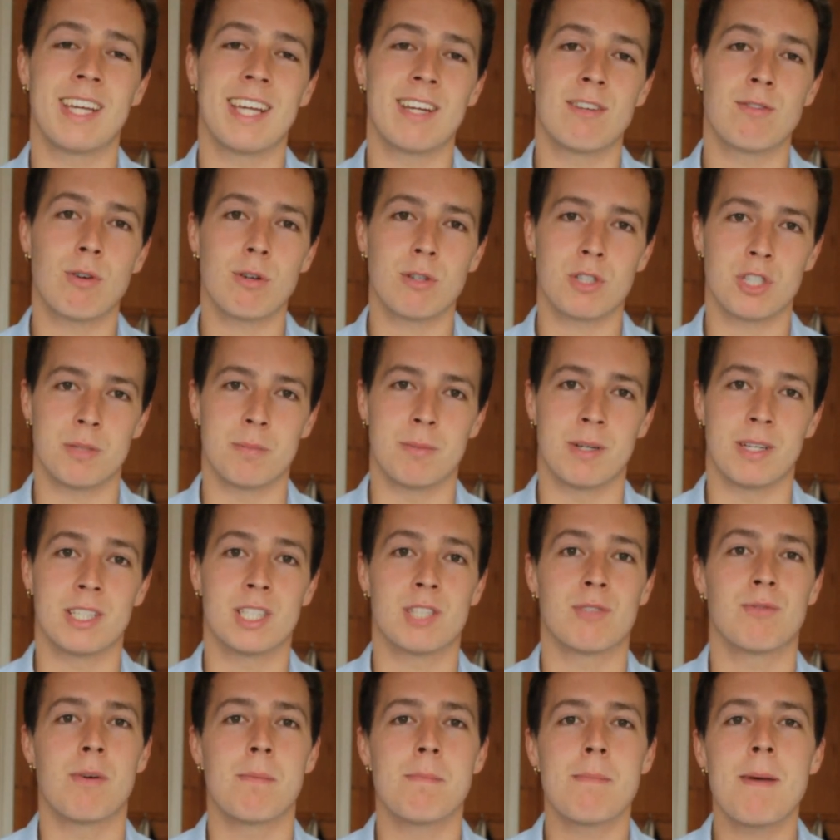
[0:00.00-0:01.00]
Hiroshima
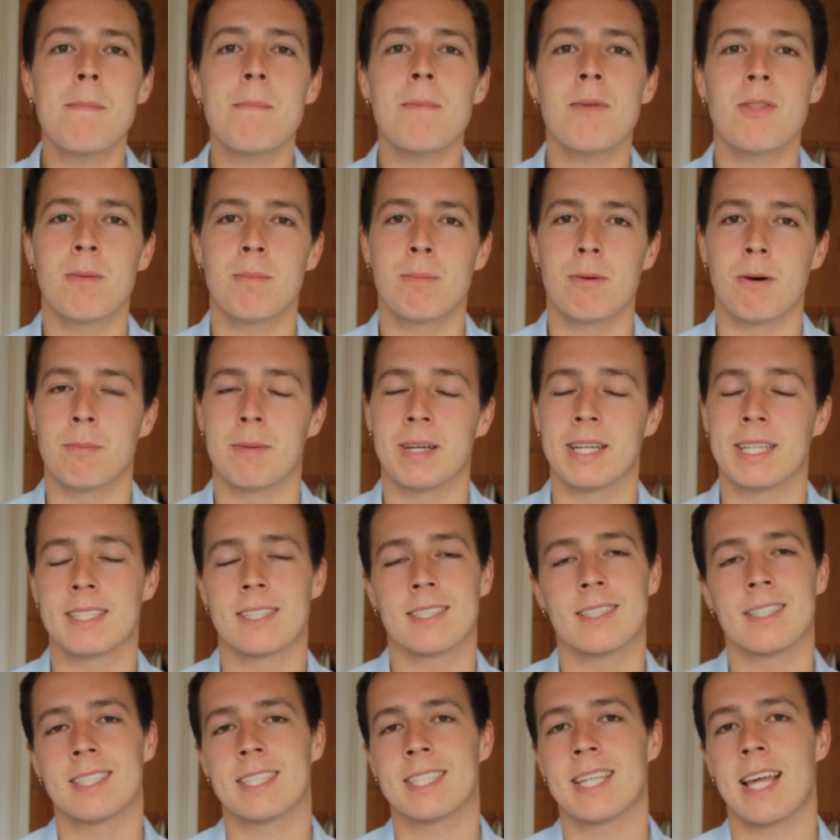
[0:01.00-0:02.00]
to remember the bombings
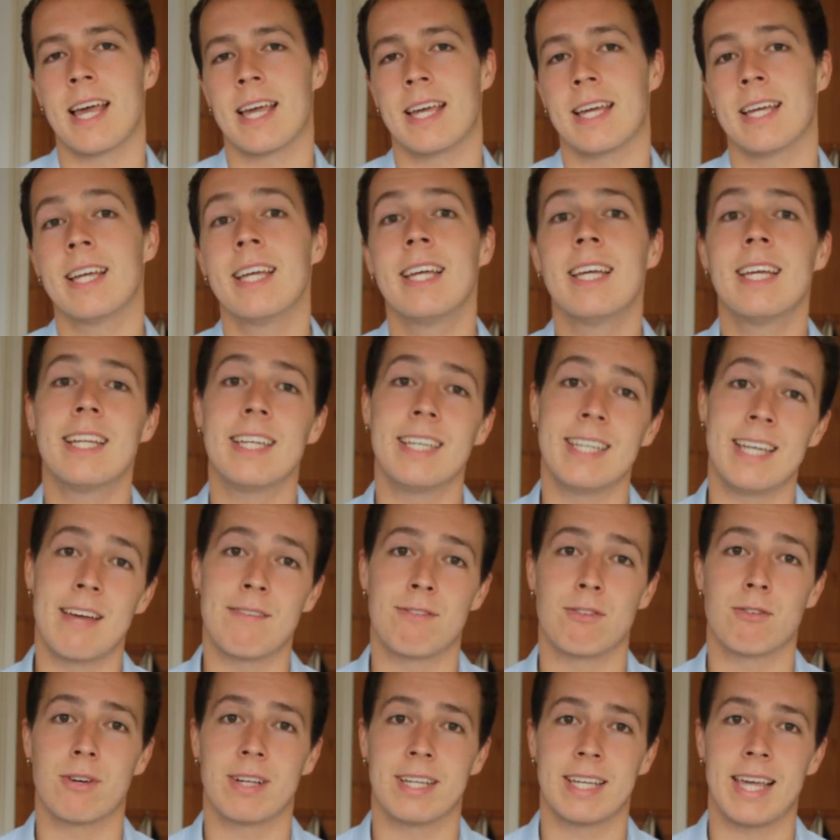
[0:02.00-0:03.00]
and say,
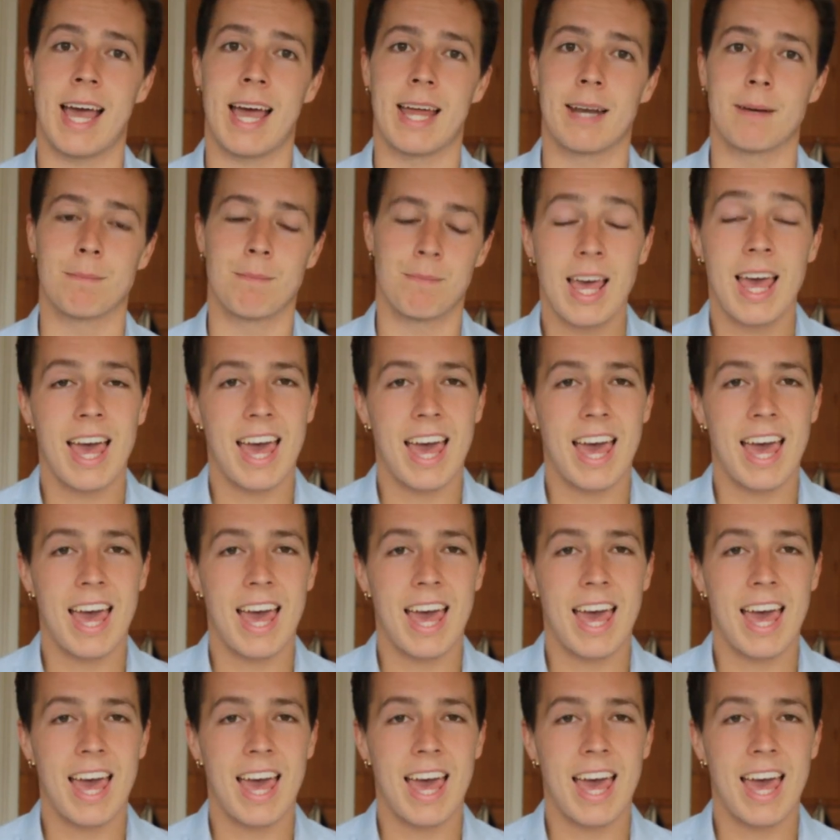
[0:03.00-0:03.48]
never again.